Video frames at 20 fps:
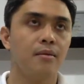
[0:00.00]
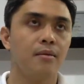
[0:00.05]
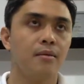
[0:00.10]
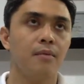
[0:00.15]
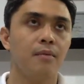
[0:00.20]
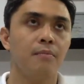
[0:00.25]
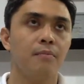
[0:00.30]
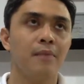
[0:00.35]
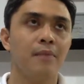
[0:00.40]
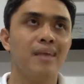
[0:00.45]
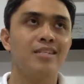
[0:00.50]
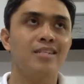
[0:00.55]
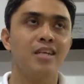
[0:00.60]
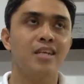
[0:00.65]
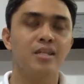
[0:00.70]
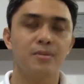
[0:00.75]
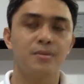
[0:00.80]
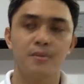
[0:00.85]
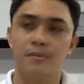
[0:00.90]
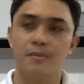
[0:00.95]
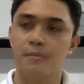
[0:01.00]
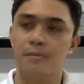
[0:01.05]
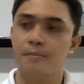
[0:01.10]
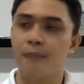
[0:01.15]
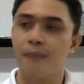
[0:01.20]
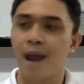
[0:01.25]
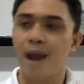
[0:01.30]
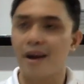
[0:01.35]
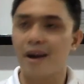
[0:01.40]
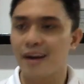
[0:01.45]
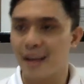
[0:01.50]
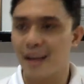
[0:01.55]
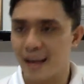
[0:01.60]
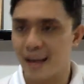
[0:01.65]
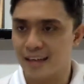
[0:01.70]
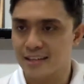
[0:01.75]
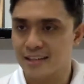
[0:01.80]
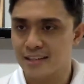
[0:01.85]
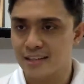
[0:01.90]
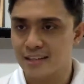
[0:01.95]
makes us
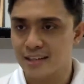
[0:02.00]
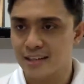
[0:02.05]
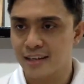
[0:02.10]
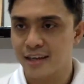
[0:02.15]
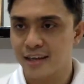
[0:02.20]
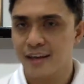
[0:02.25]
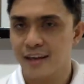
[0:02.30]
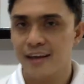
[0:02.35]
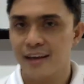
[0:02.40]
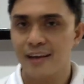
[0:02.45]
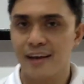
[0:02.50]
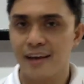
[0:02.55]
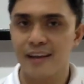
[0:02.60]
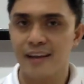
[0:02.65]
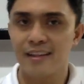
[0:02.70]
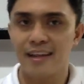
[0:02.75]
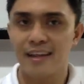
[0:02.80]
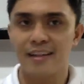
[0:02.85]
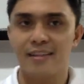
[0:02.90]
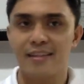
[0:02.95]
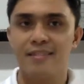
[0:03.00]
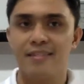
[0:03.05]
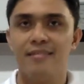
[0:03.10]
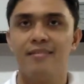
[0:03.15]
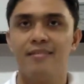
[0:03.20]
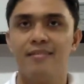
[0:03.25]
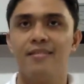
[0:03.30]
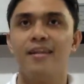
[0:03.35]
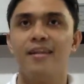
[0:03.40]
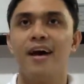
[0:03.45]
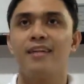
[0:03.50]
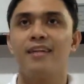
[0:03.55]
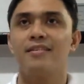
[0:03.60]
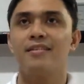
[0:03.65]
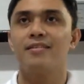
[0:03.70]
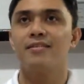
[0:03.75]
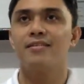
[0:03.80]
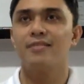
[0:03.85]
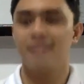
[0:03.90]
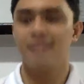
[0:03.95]
paralyzed and not
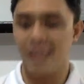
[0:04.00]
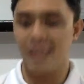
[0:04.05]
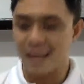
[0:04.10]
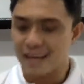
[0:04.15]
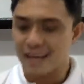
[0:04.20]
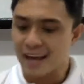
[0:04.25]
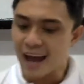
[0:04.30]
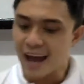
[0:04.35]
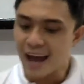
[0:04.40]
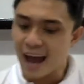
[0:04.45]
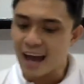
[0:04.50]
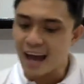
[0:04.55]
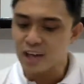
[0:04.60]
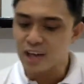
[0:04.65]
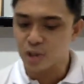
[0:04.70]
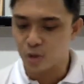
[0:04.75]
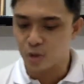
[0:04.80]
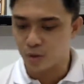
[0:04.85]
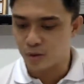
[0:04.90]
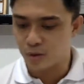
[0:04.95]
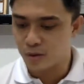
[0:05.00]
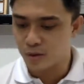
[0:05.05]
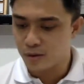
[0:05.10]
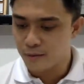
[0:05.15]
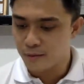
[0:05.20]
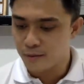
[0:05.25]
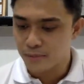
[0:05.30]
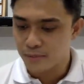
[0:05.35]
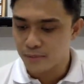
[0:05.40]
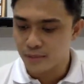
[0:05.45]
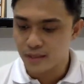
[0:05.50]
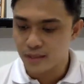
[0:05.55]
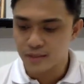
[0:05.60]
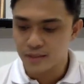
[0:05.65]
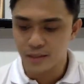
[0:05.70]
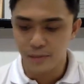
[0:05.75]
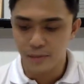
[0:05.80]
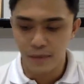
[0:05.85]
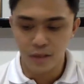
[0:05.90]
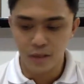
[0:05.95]
take action. That's
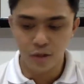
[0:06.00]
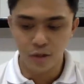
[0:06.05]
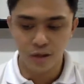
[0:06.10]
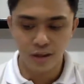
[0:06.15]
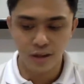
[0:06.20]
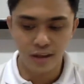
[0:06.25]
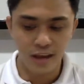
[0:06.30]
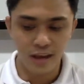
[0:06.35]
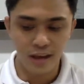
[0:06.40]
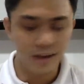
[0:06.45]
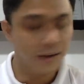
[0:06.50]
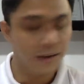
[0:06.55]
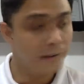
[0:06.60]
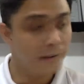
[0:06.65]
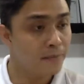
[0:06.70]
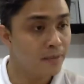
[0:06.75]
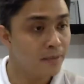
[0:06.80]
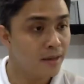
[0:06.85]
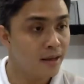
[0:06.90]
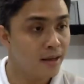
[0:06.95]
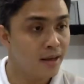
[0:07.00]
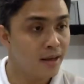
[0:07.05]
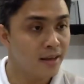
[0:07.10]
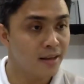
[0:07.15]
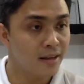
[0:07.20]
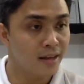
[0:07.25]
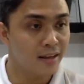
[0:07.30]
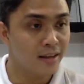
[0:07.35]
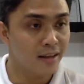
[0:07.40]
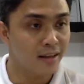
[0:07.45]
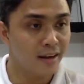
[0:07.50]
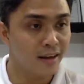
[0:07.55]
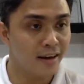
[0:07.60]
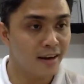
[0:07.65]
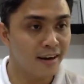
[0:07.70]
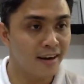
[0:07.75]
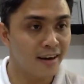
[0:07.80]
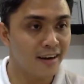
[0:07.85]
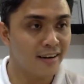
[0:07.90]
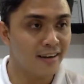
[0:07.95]
the major thing
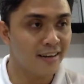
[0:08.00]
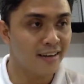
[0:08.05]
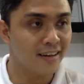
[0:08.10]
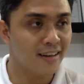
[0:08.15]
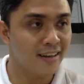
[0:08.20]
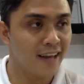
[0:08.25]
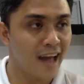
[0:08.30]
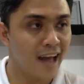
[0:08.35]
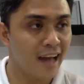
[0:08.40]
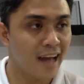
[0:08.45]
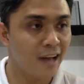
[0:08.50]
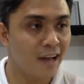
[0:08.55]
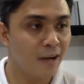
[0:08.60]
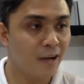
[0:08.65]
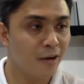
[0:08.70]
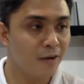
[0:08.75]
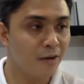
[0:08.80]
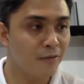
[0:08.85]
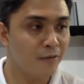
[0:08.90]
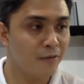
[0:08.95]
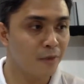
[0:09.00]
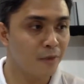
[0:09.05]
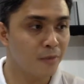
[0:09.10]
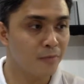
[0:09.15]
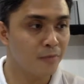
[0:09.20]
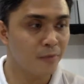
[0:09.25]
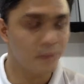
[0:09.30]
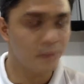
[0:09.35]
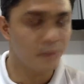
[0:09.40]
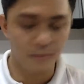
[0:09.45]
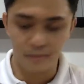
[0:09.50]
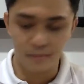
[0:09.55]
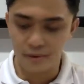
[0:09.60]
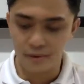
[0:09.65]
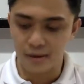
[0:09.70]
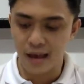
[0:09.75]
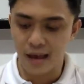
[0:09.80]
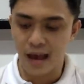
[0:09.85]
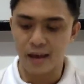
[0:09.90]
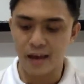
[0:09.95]
that I learned from
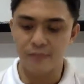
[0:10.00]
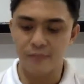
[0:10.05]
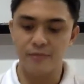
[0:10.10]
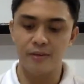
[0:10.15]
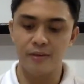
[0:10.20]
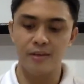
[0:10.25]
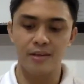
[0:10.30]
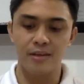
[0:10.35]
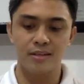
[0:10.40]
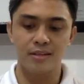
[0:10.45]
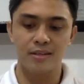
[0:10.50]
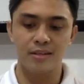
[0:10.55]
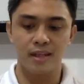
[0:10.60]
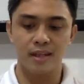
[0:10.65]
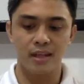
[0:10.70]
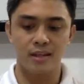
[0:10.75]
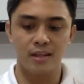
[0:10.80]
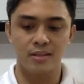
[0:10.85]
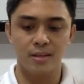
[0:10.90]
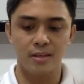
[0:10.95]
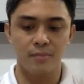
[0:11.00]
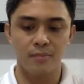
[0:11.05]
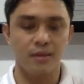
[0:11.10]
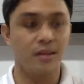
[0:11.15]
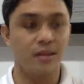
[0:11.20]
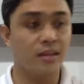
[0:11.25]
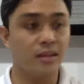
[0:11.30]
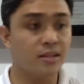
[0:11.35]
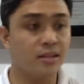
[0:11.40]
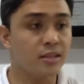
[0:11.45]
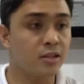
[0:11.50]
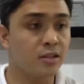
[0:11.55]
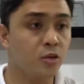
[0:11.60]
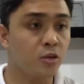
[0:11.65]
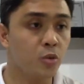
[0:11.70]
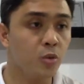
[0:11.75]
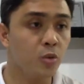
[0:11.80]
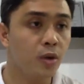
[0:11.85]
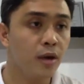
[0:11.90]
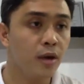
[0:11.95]
Gary Vee. That's, I think, something that's
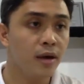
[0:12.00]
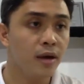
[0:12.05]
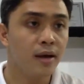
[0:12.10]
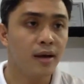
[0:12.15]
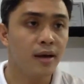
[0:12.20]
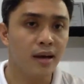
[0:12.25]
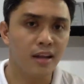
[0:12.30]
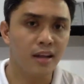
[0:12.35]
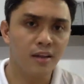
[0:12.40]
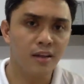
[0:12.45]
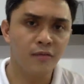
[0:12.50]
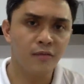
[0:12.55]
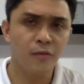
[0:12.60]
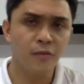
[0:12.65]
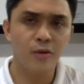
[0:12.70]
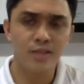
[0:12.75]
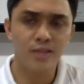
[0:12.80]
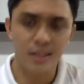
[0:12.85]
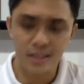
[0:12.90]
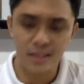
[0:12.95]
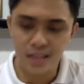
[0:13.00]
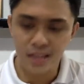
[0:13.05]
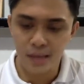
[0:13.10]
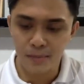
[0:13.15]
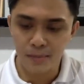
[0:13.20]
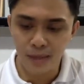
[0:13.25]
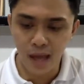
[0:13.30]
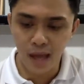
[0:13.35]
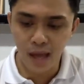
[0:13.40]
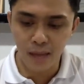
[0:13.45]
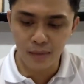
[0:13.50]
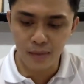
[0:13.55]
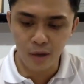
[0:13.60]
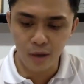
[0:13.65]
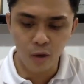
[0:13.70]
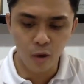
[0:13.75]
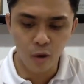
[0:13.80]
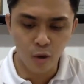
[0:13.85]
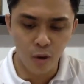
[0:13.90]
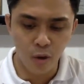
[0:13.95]
new. And of course, at the same time, the
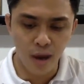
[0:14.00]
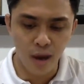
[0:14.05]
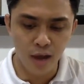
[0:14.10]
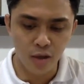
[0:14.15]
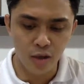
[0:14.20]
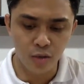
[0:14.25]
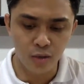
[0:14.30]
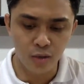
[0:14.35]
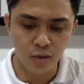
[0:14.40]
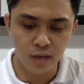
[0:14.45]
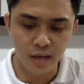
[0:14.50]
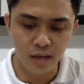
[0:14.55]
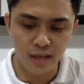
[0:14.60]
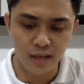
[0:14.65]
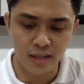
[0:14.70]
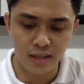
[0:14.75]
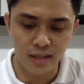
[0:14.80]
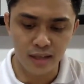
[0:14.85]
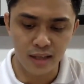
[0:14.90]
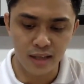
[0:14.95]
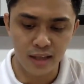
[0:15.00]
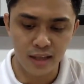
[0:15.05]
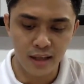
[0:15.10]
call to action really is that